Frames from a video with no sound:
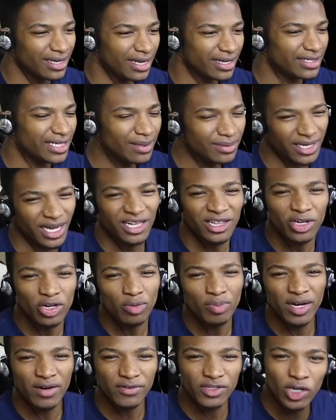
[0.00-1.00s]
it seems like a
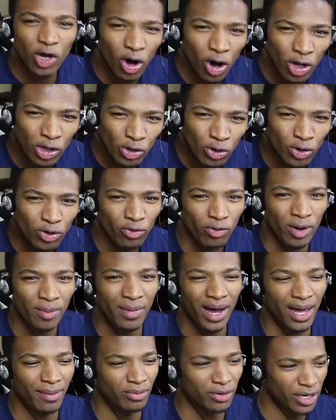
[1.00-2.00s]
little bit of a tall order in
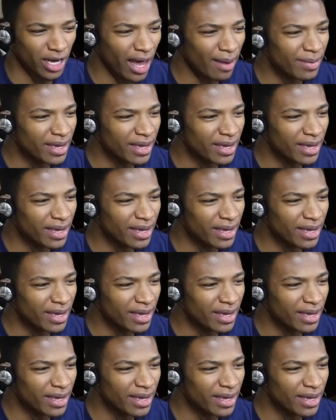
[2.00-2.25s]
my book.